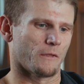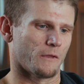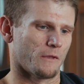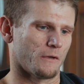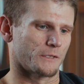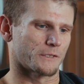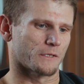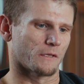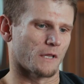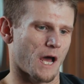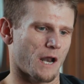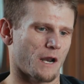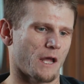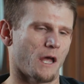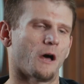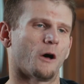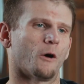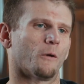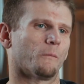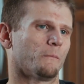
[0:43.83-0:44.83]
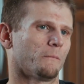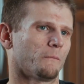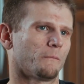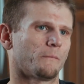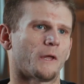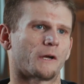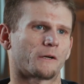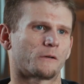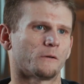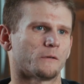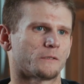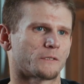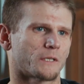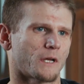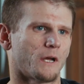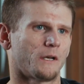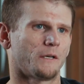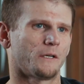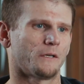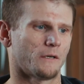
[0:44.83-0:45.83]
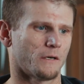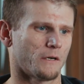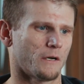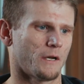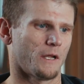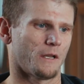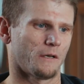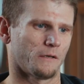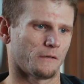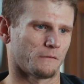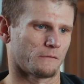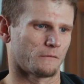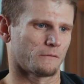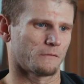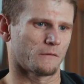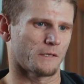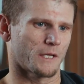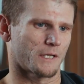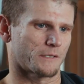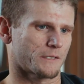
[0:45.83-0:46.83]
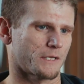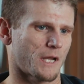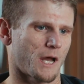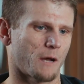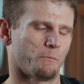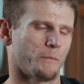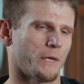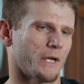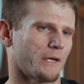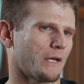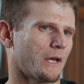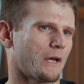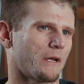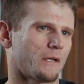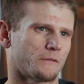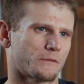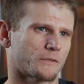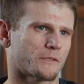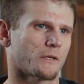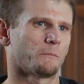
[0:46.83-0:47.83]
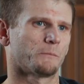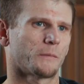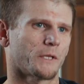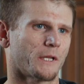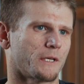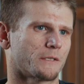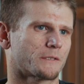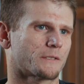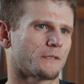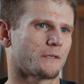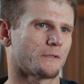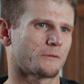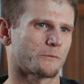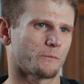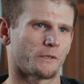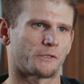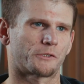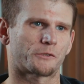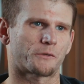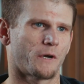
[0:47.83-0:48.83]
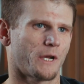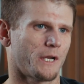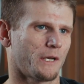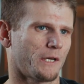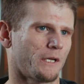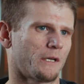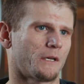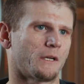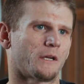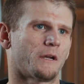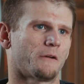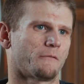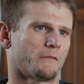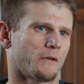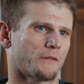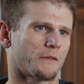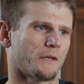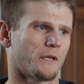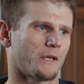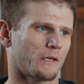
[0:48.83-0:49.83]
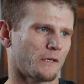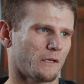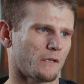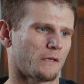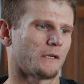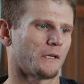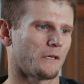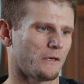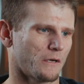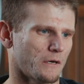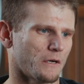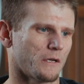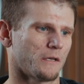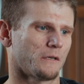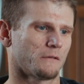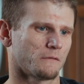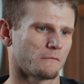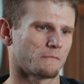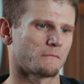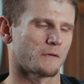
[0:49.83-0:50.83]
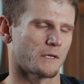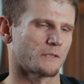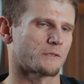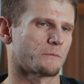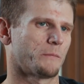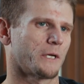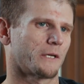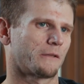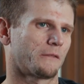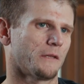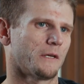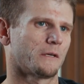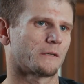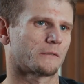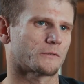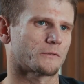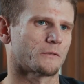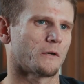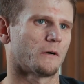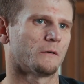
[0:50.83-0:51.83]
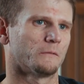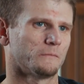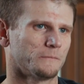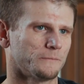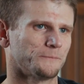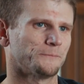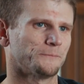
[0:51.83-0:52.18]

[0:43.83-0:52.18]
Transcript: there's a lot of help that goes on here, and that's not big at some places with training and everything. And here it, it's a big thing. So.